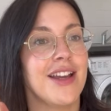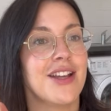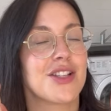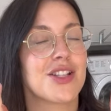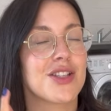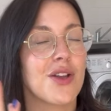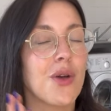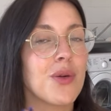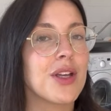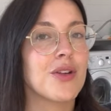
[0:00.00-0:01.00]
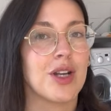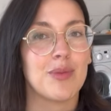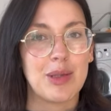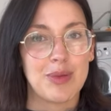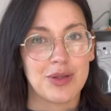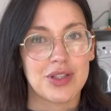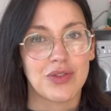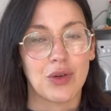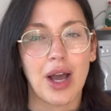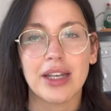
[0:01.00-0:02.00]
so incredibly
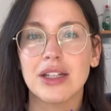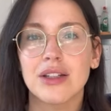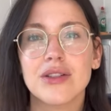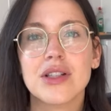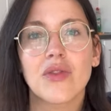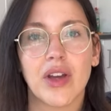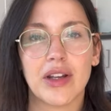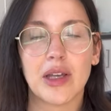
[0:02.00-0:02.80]
beautiful, and it looks very